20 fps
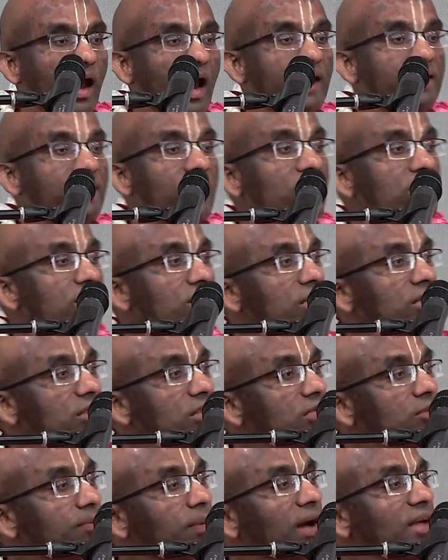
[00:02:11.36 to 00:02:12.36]
And thus in
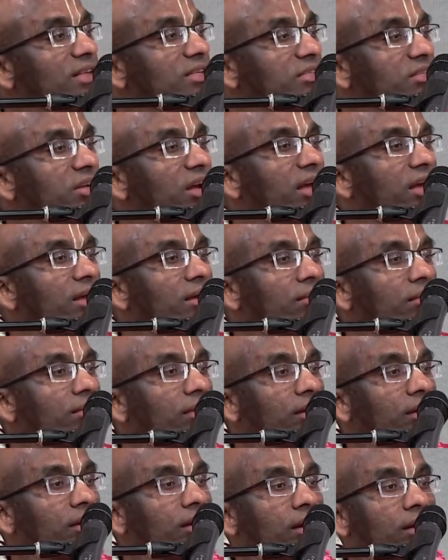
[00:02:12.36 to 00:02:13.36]
this pastime,
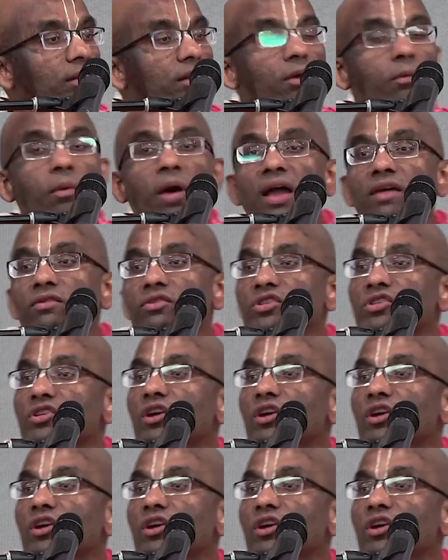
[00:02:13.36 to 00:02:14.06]
their wives